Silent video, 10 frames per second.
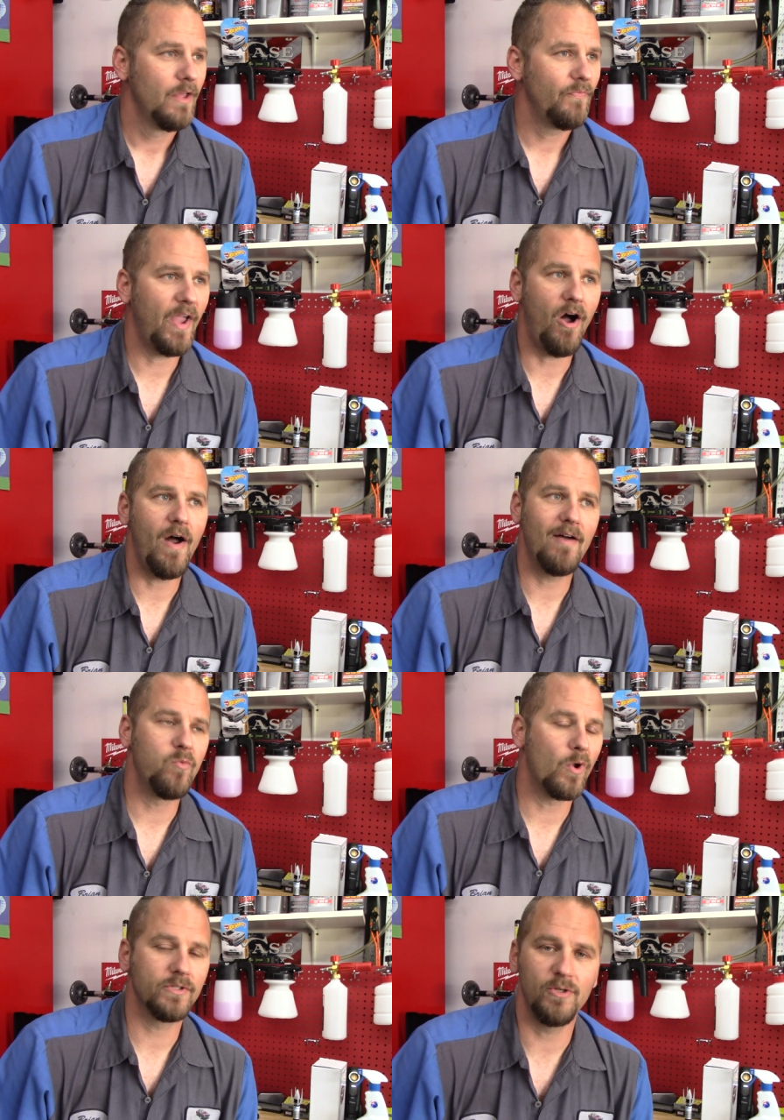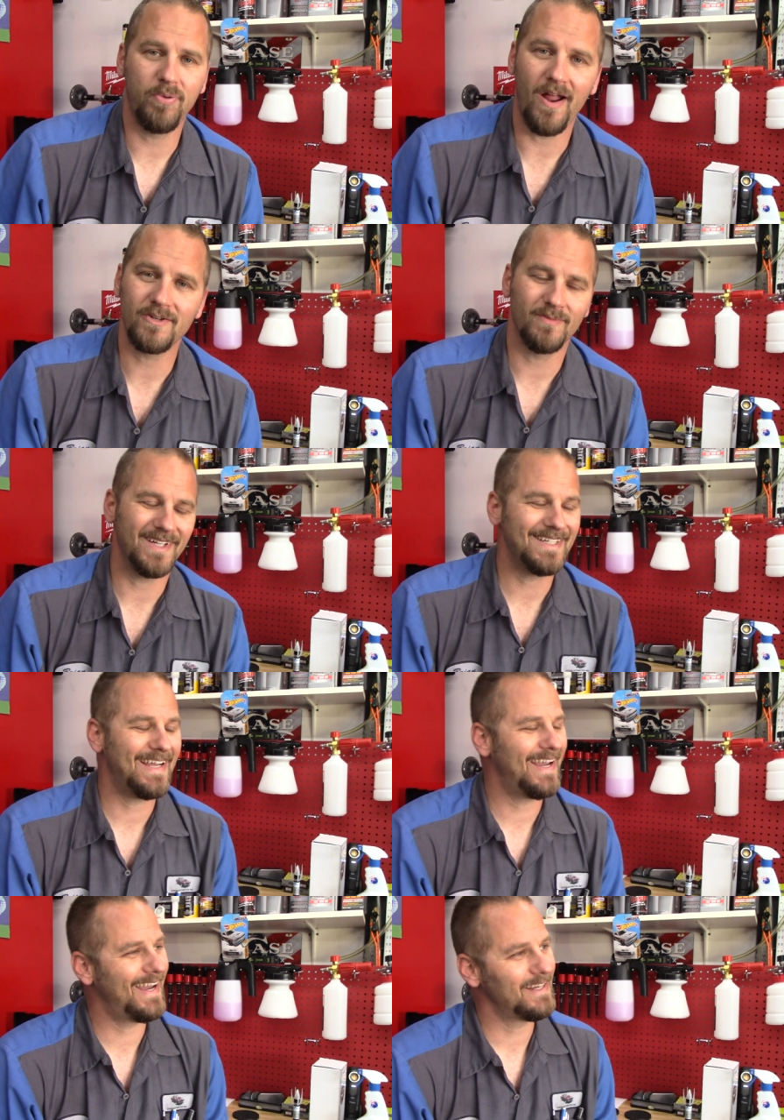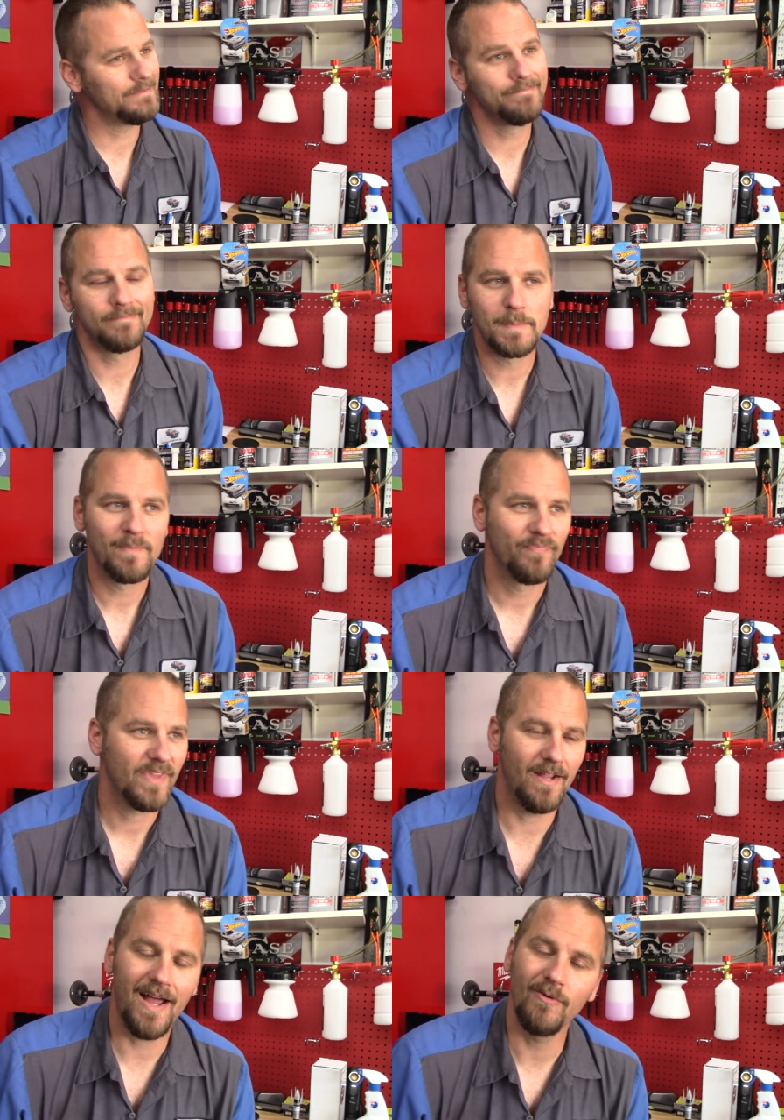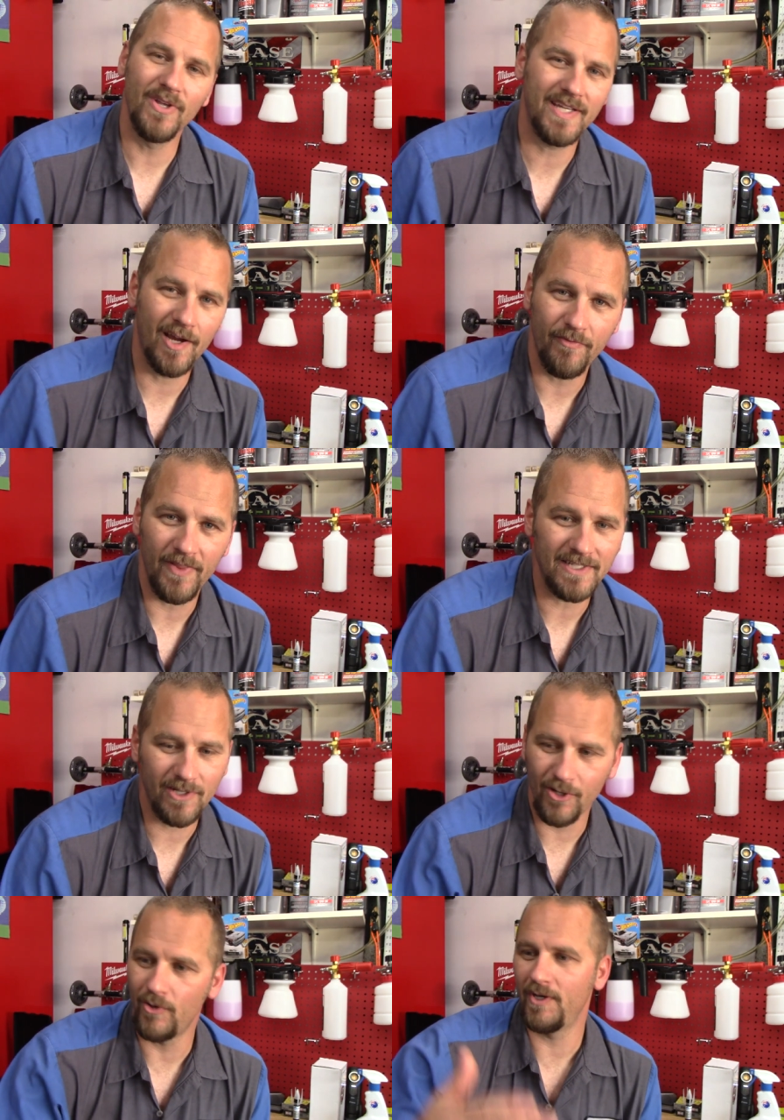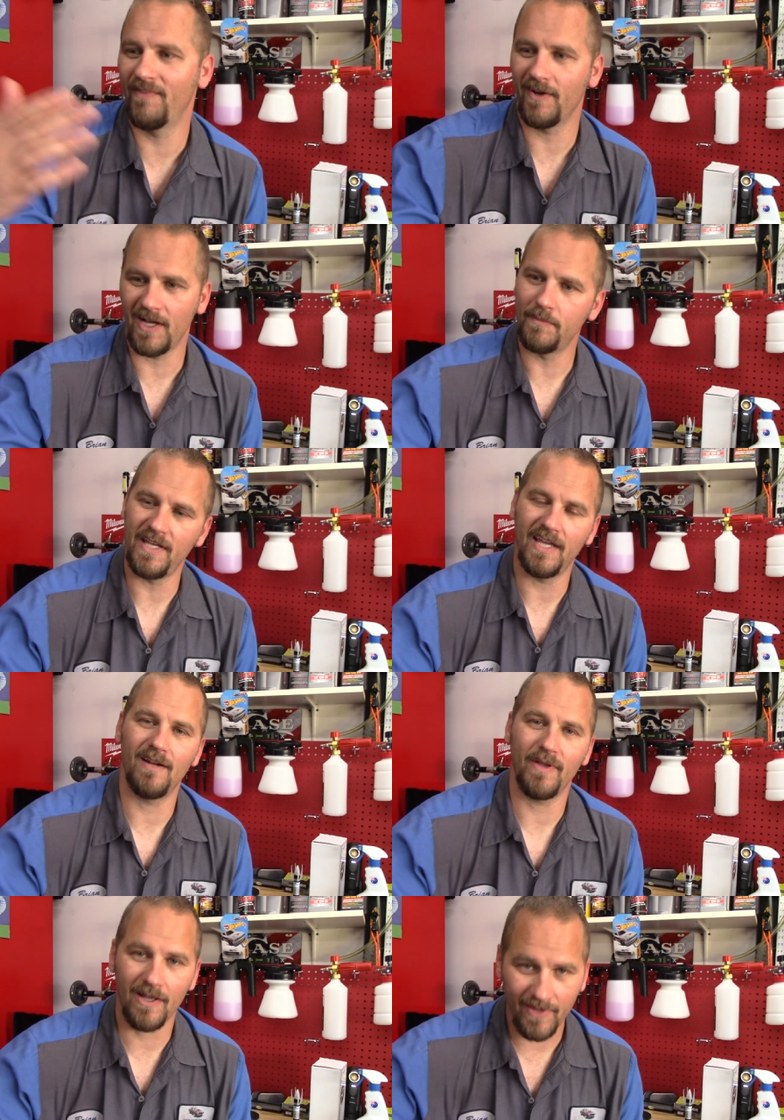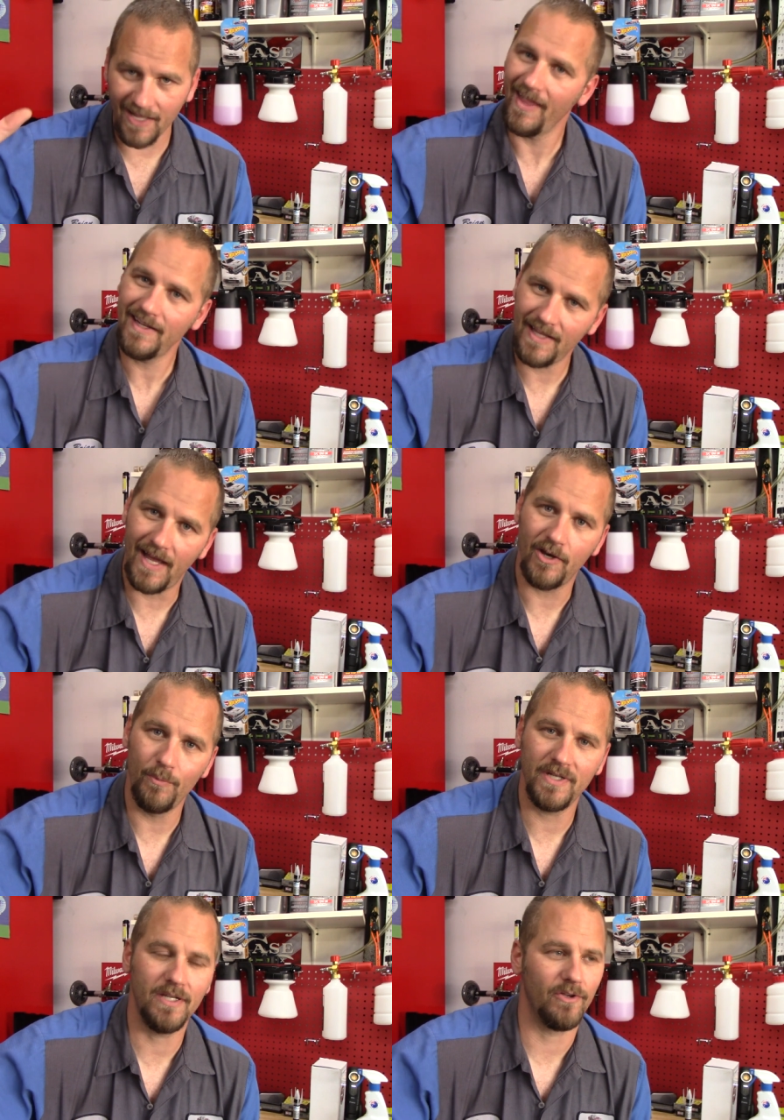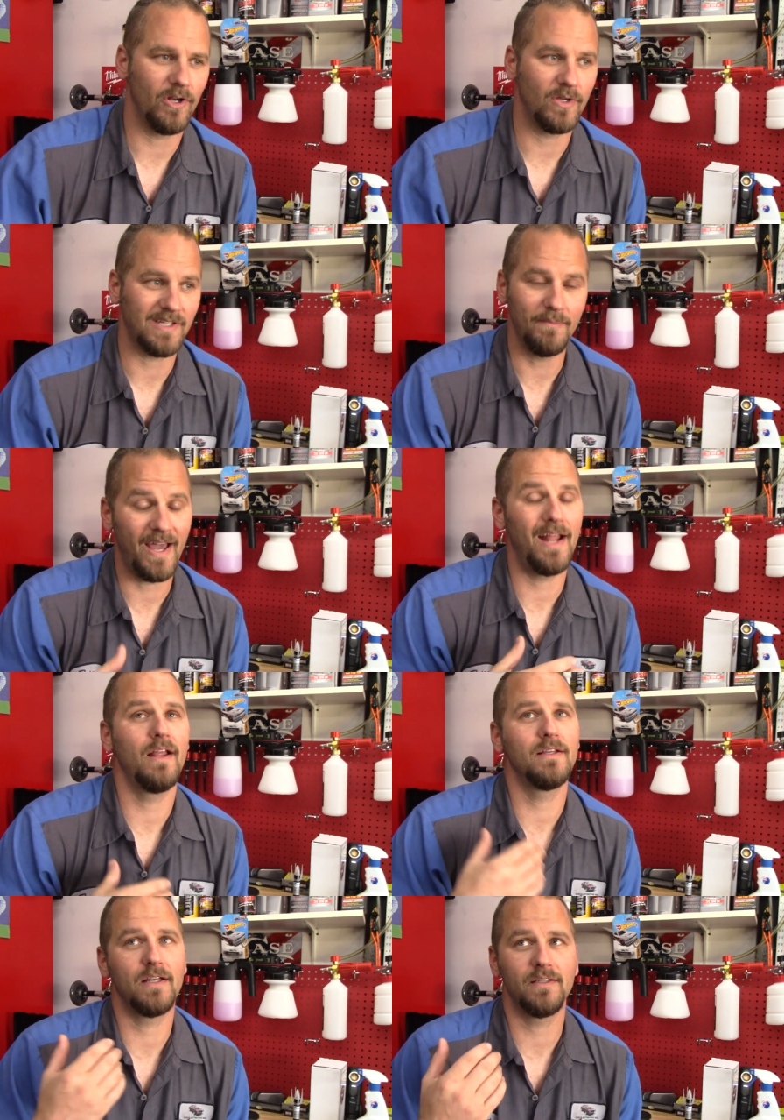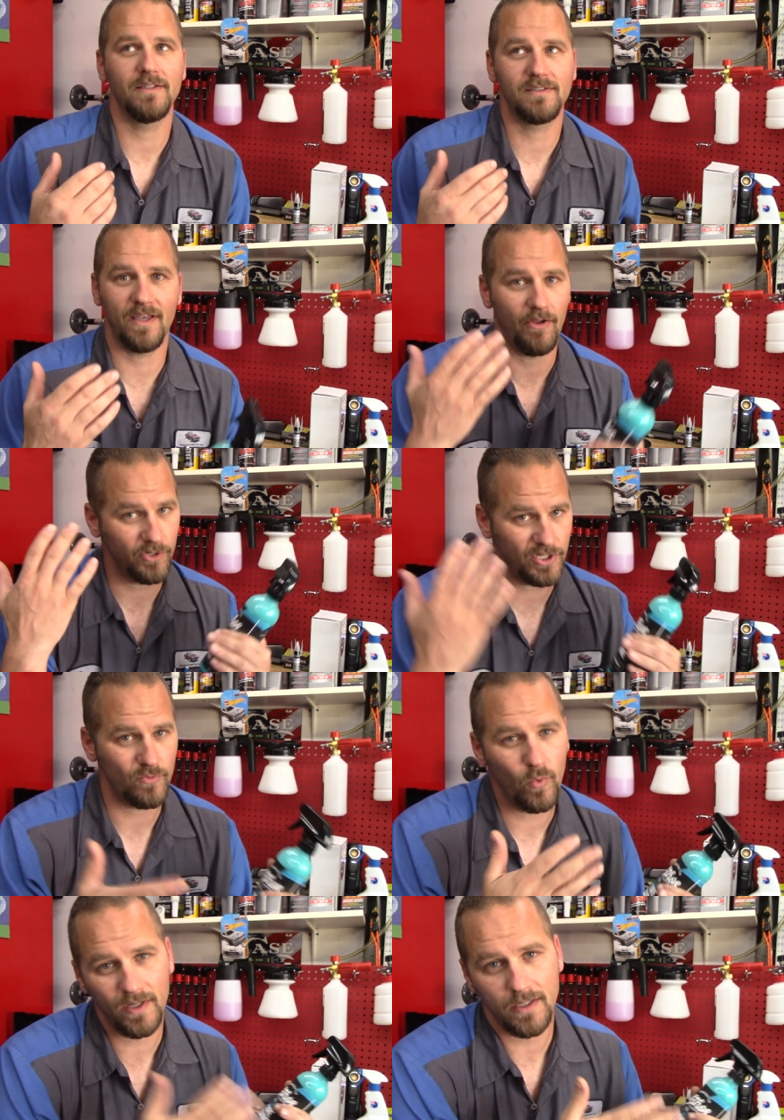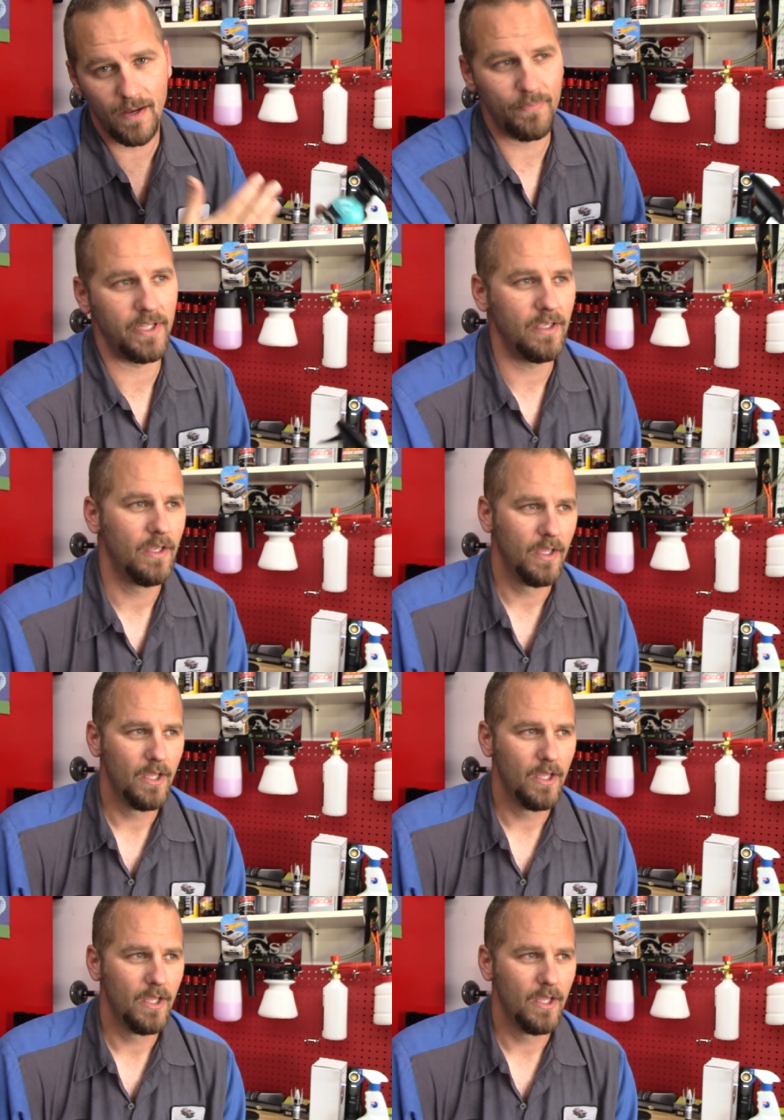They all have one or two products. I'm like, ah, you know, I really care for that. So I go to a different company, get it. I'm like, okay, I like that. No big deal, you know, because I'm not uh, set on just one company.